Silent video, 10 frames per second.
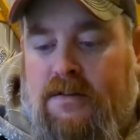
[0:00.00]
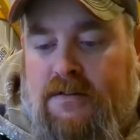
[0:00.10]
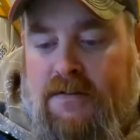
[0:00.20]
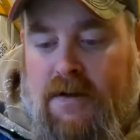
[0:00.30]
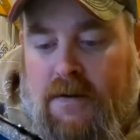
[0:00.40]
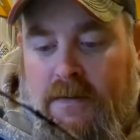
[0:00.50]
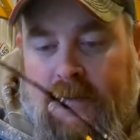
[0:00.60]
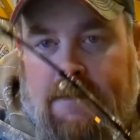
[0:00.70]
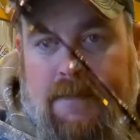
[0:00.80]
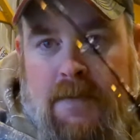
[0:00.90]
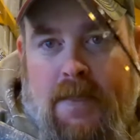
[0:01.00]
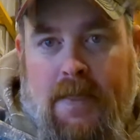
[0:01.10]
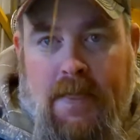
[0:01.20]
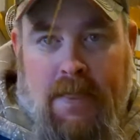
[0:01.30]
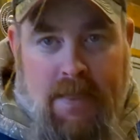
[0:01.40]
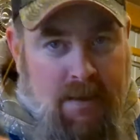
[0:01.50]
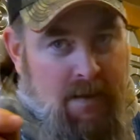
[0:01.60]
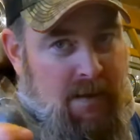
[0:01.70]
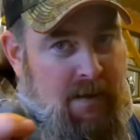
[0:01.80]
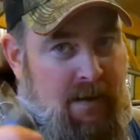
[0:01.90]
So
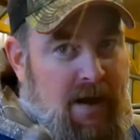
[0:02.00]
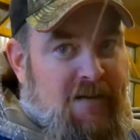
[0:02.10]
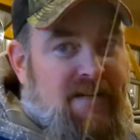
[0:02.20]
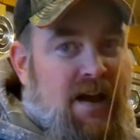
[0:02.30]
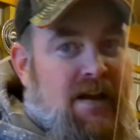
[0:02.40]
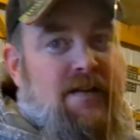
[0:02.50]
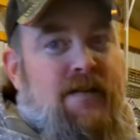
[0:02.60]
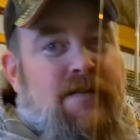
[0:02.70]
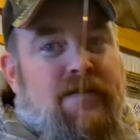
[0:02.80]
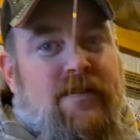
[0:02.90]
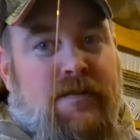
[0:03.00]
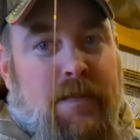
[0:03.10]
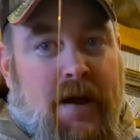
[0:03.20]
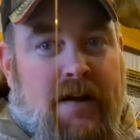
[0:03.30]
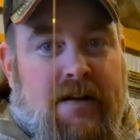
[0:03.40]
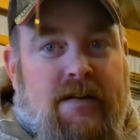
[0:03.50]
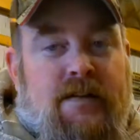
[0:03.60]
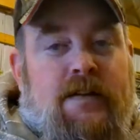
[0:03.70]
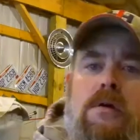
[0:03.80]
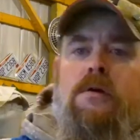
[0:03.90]
that's how you use suspended.
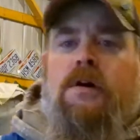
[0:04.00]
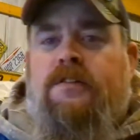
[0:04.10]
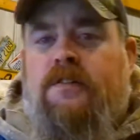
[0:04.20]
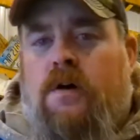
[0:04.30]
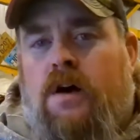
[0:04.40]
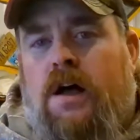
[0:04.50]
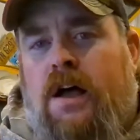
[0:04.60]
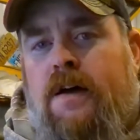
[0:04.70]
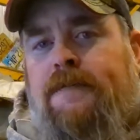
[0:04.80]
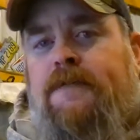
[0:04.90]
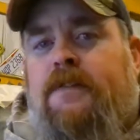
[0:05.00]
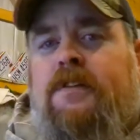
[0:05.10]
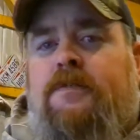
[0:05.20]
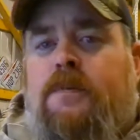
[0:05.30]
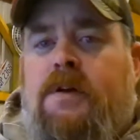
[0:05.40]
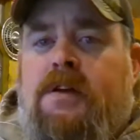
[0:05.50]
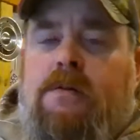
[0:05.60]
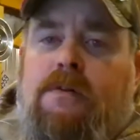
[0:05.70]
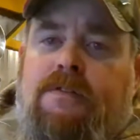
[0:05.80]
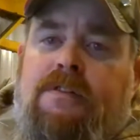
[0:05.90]
Well, that's all I have for this week
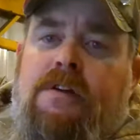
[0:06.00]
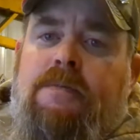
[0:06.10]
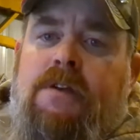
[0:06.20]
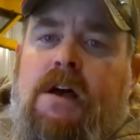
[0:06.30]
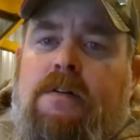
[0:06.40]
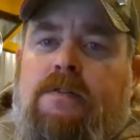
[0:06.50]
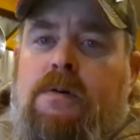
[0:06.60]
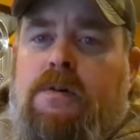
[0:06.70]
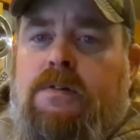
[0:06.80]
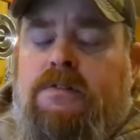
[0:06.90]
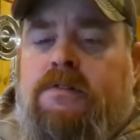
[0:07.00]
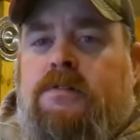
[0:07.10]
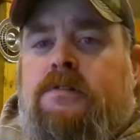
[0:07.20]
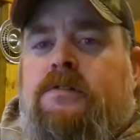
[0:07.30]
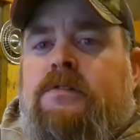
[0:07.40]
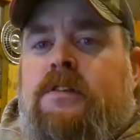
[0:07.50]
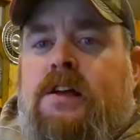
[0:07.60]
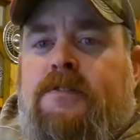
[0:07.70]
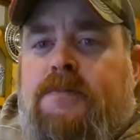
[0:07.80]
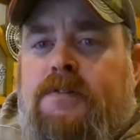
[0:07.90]
on Jim's Outdoors.
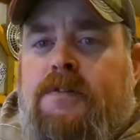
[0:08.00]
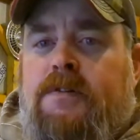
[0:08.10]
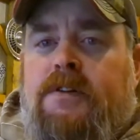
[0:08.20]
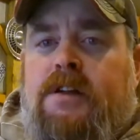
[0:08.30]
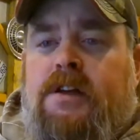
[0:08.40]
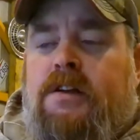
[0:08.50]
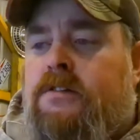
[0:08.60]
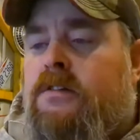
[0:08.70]
Thanks for tuning in.